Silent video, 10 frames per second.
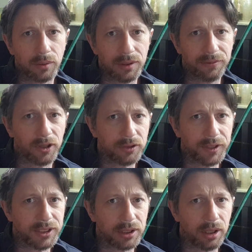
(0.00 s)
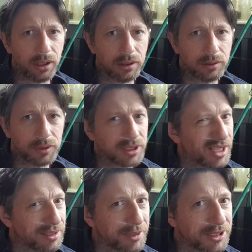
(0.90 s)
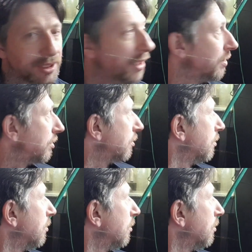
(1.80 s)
with phosphates a lot, which kind of makes sense.